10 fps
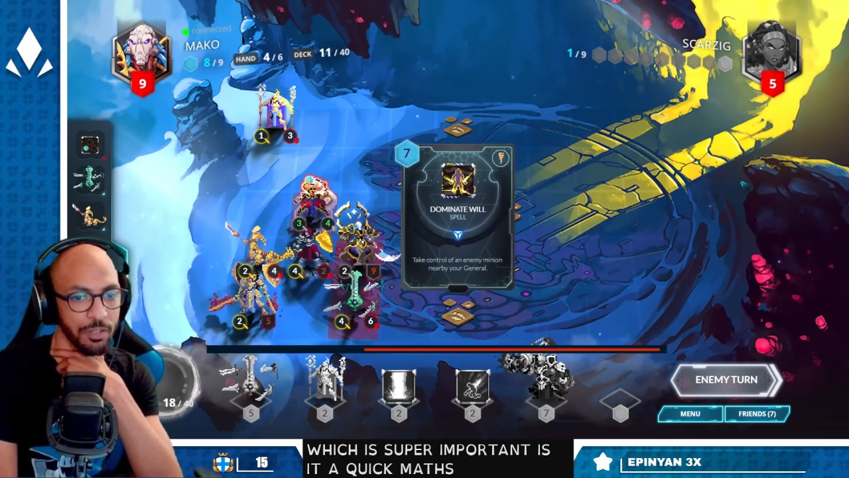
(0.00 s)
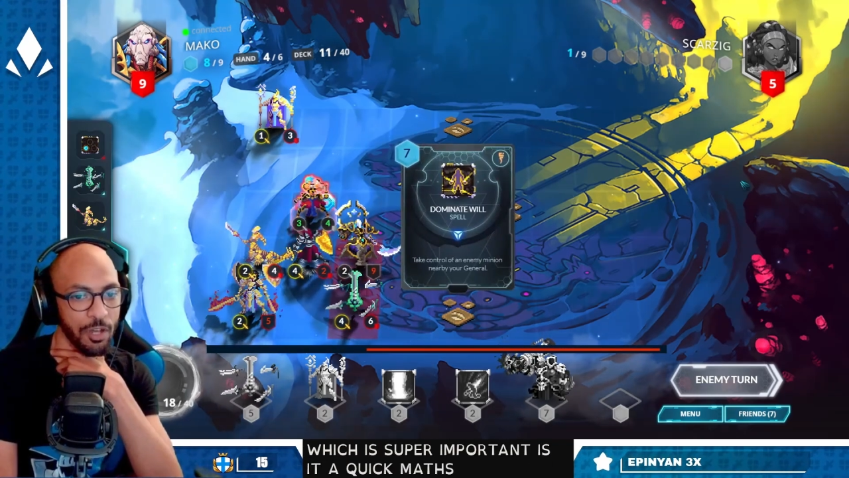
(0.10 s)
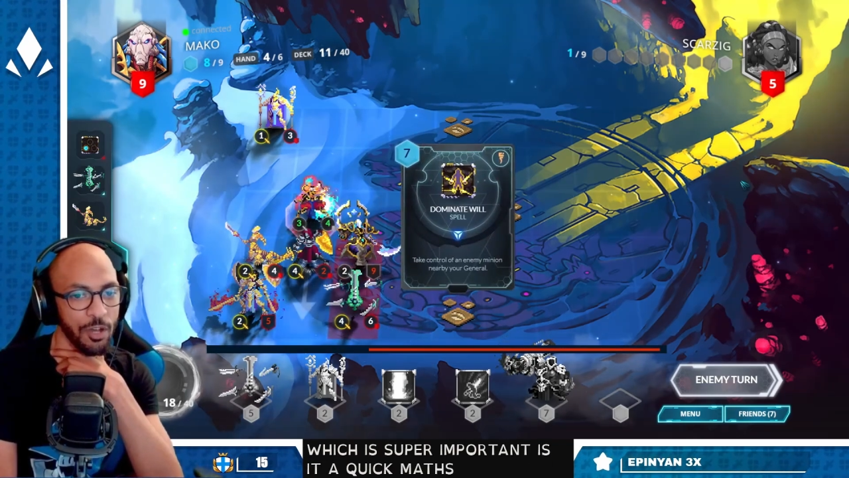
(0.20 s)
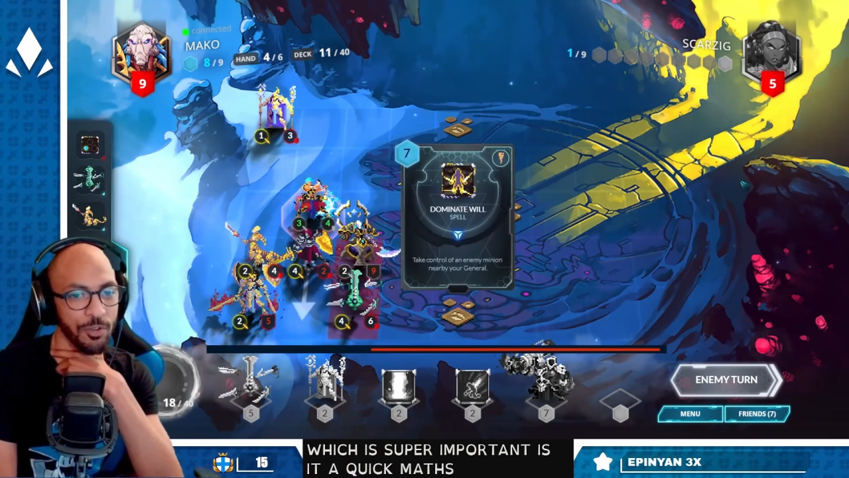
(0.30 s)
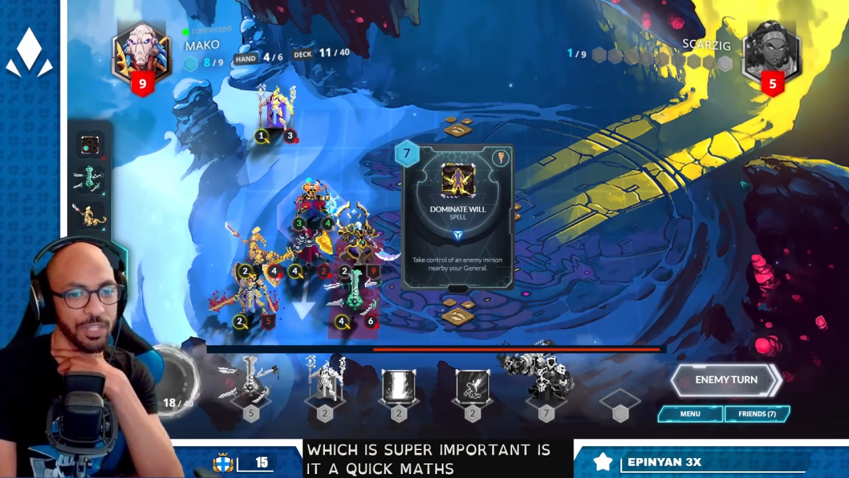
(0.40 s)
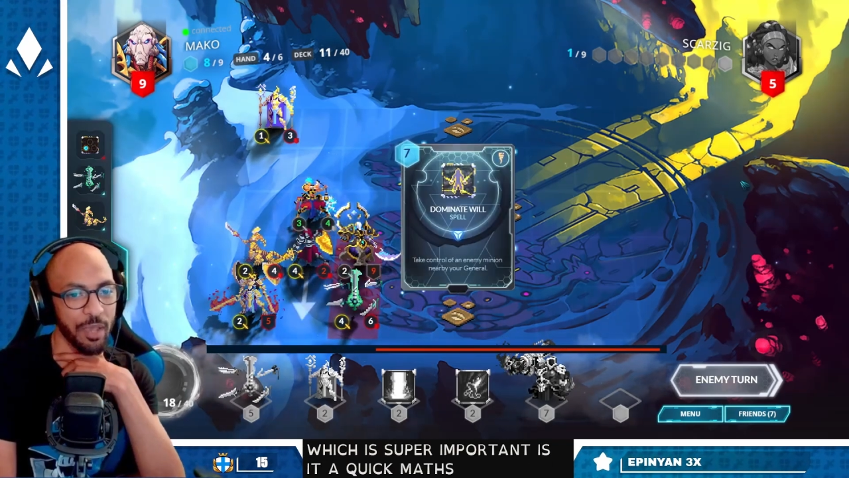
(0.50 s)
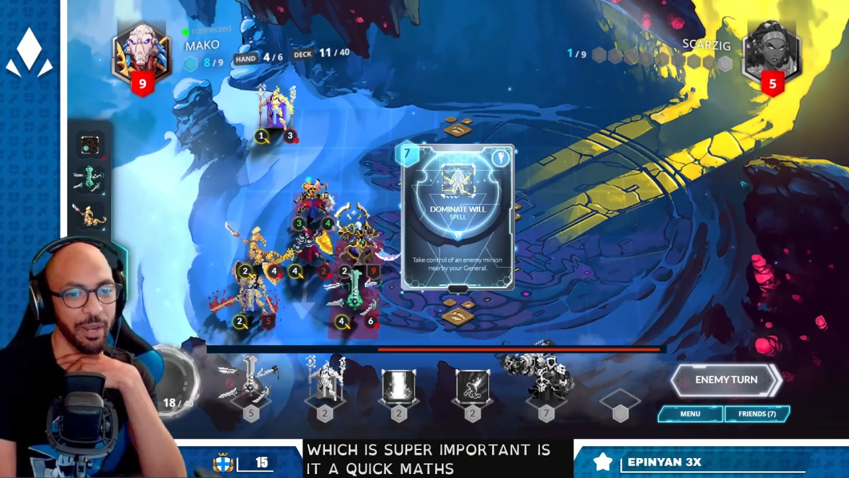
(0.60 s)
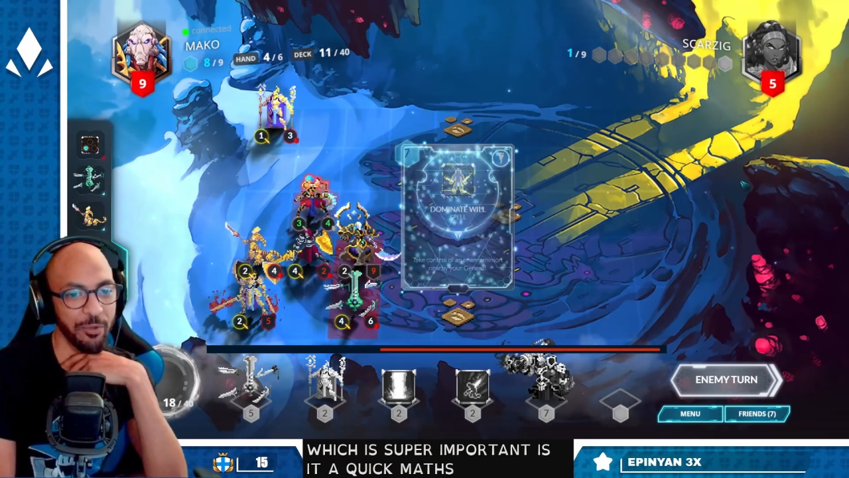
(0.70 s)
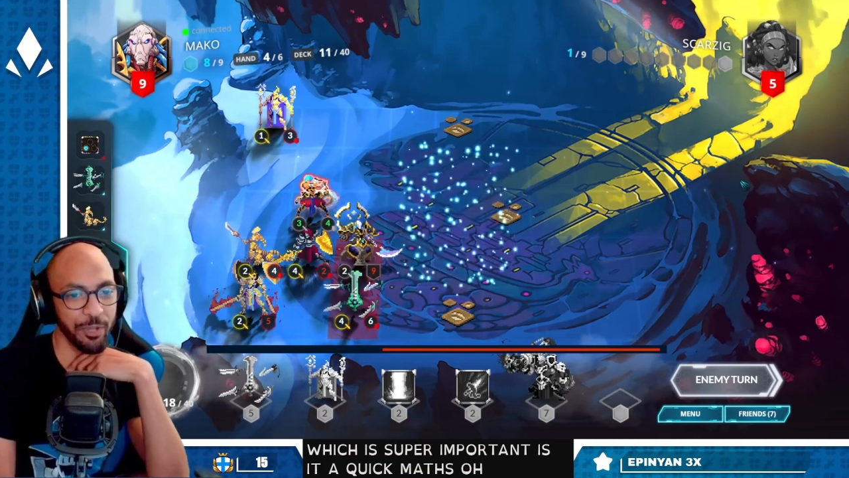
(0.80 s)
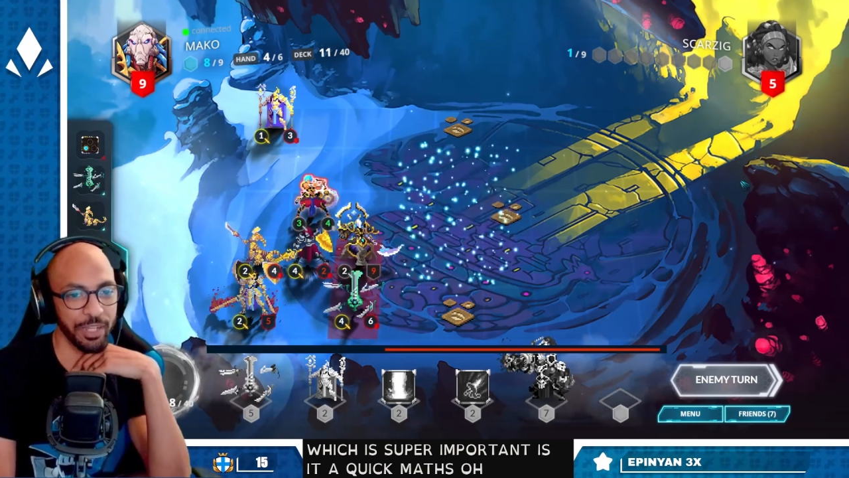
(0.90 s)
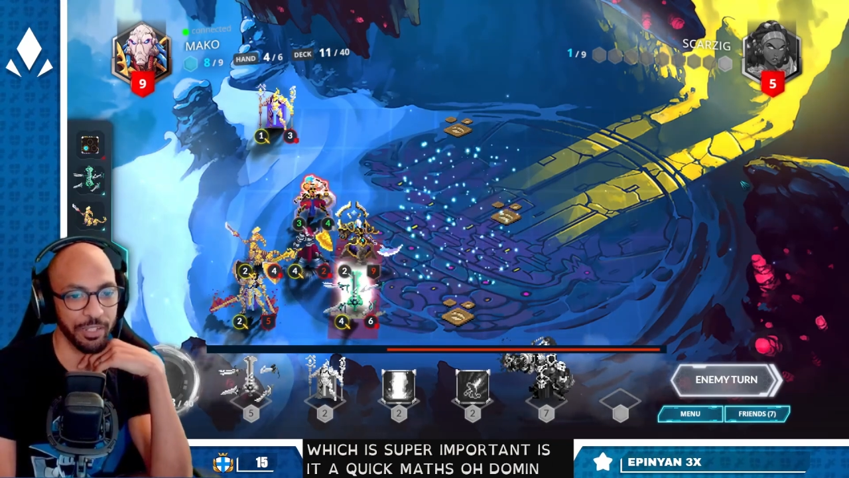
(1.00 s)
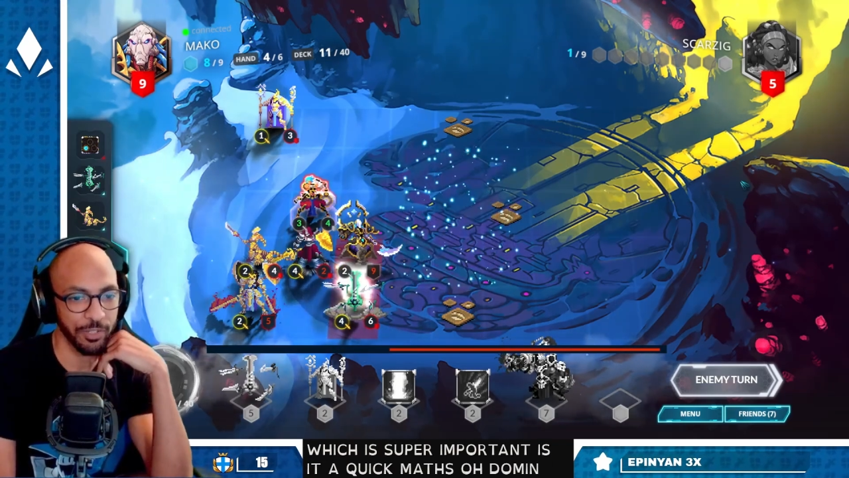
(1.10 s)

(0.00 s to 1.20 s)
Oh, dominate will.